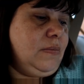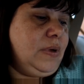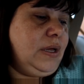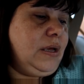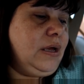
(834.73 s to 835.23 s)

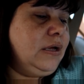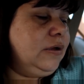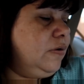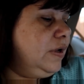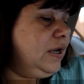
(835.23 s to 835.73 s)
But yeah,
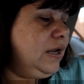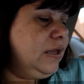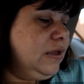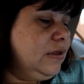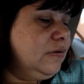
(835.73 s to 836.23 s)

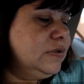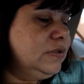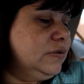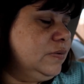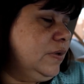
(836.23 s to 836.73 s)
I thought that was
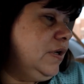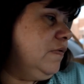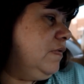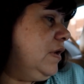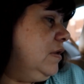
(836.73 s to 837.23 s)
so sweet
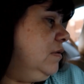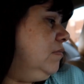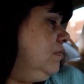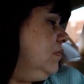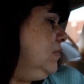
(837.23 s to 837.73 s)
of that
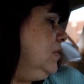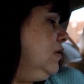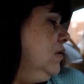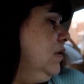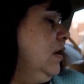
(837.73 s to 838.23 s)

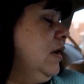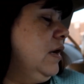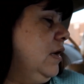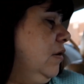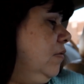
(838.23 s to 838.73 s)

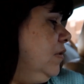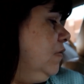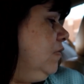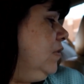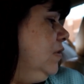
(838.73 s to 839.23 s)
guy or
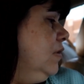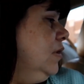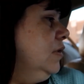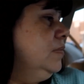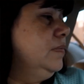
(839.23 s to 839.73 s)
whatever
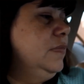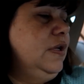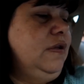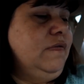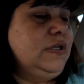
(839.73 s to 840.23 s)

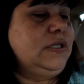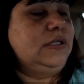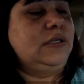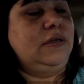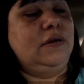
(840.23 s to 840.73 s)
to give us
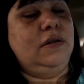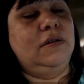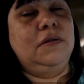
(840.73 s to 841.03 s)
these little